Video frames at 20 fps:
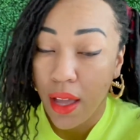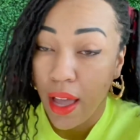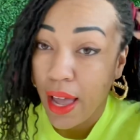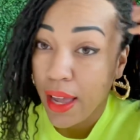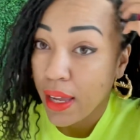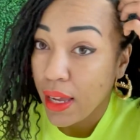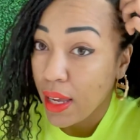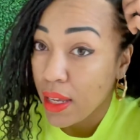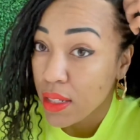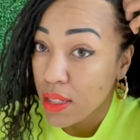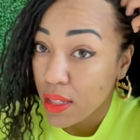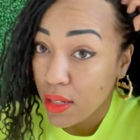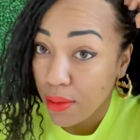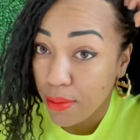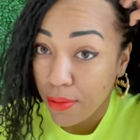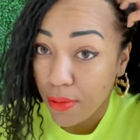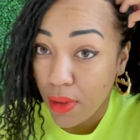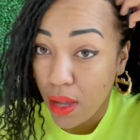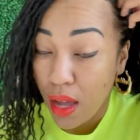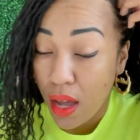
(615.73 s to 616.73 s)
got
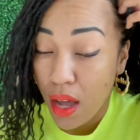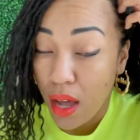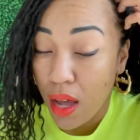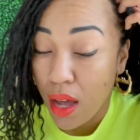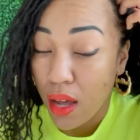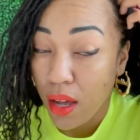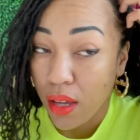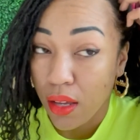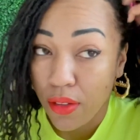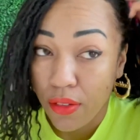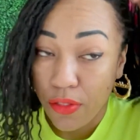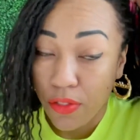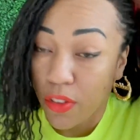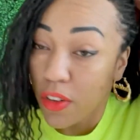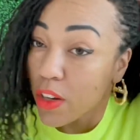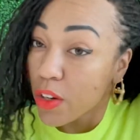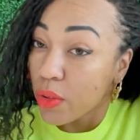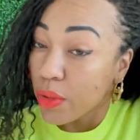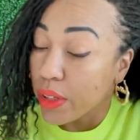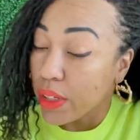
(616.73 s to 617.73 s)
some
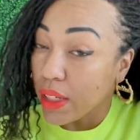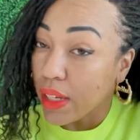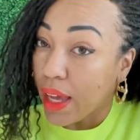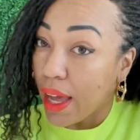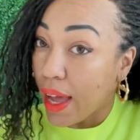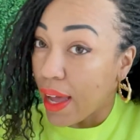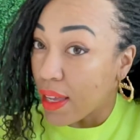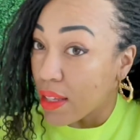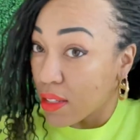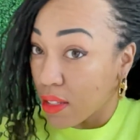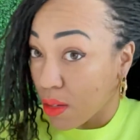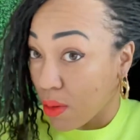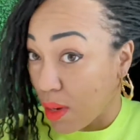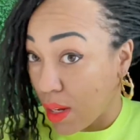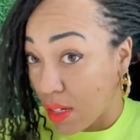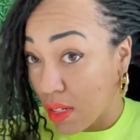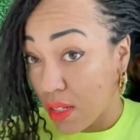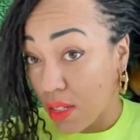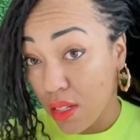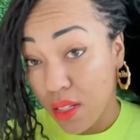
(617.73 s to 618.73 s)
frequently asked
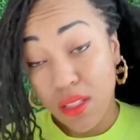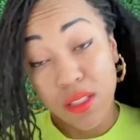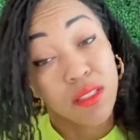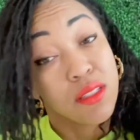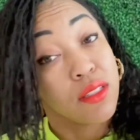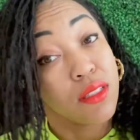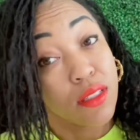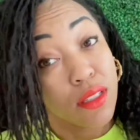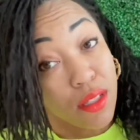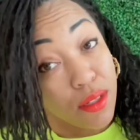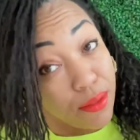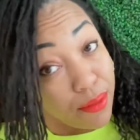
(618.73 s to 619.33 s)
questions.